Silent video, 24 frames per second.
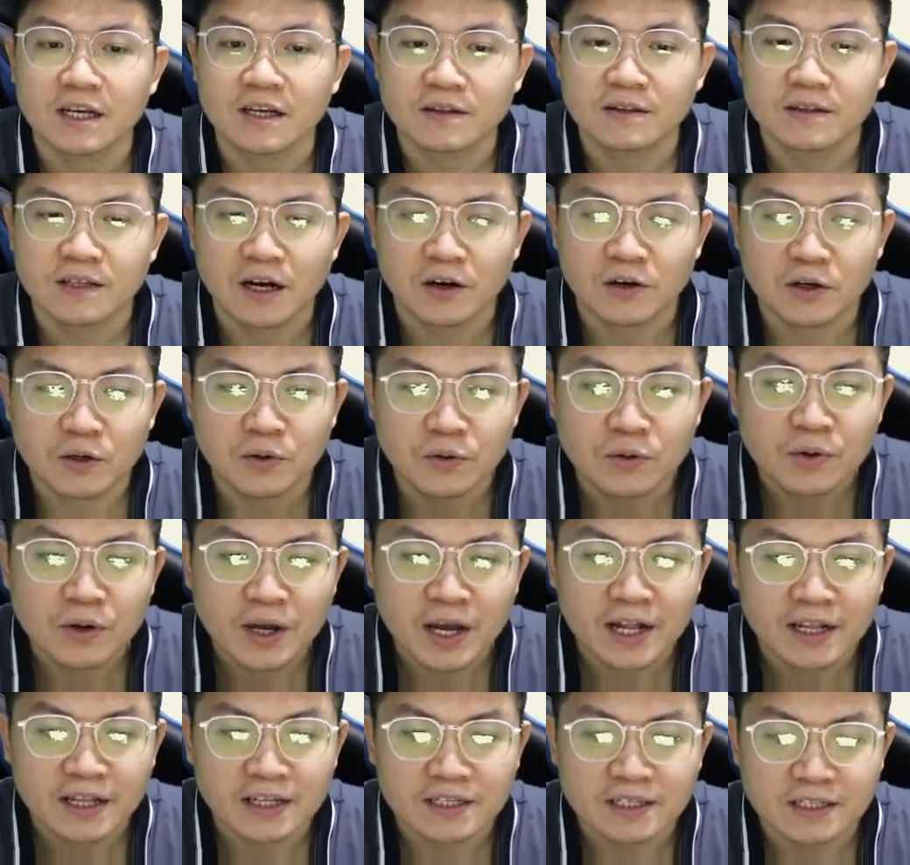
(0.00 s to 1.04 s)
Now you look
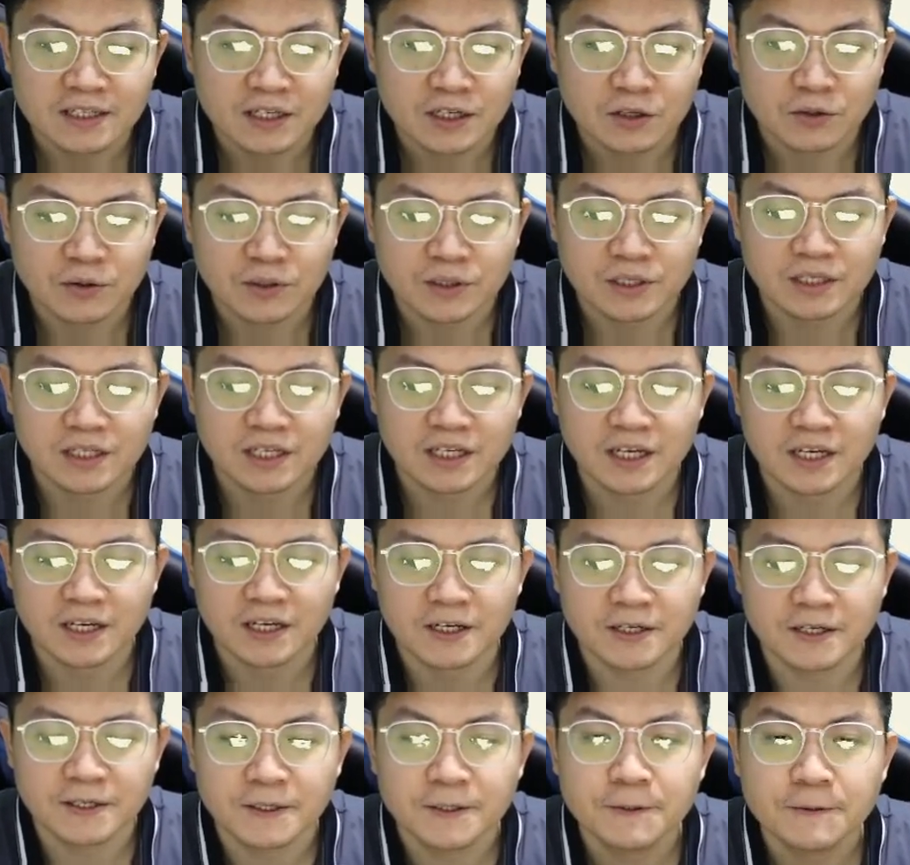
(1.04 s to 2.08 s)
at the sequence
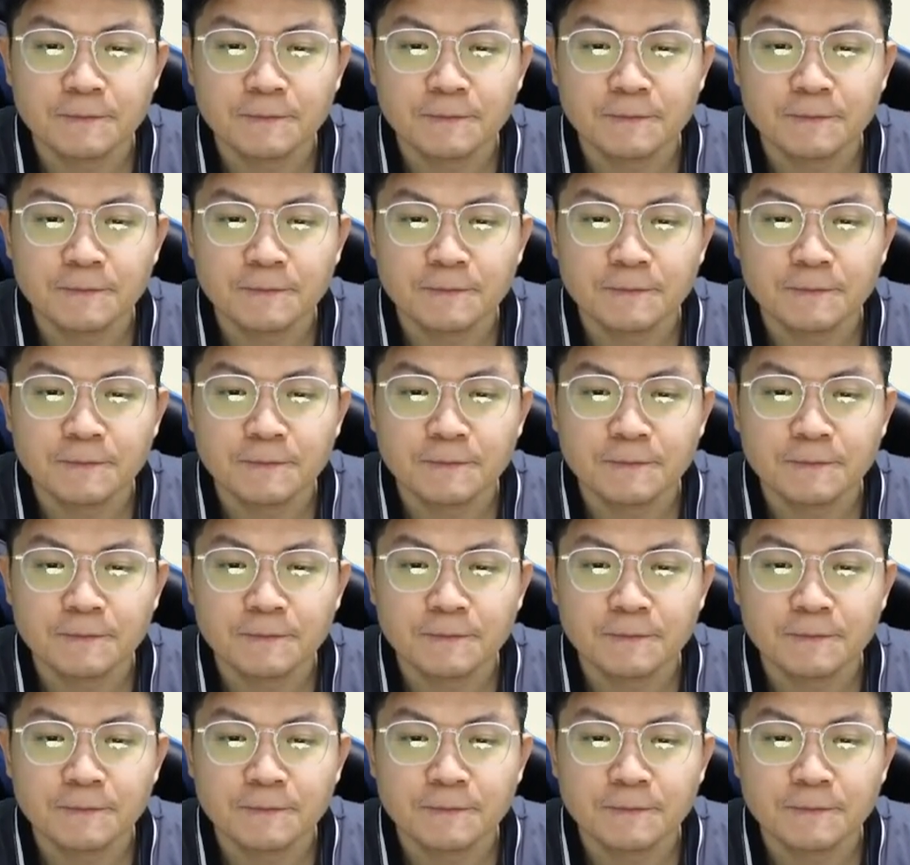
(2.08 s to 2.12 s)
here,